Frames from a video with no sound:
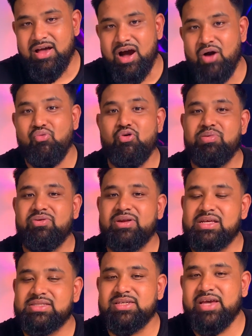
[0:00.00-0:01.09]
I will be
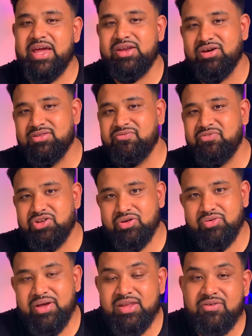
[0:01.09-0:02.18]
releasing another
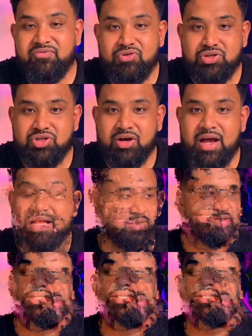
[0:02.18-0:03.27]
video in the future and
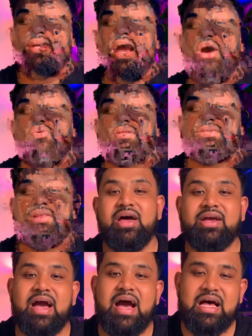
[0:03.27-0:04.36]
seeing how it's
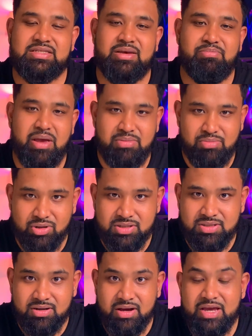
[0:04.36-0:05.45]
like as a baby
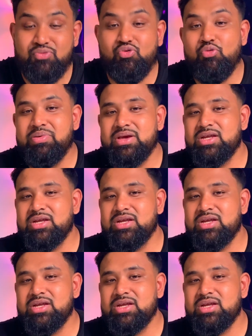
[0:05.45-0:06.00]
monitor. It will be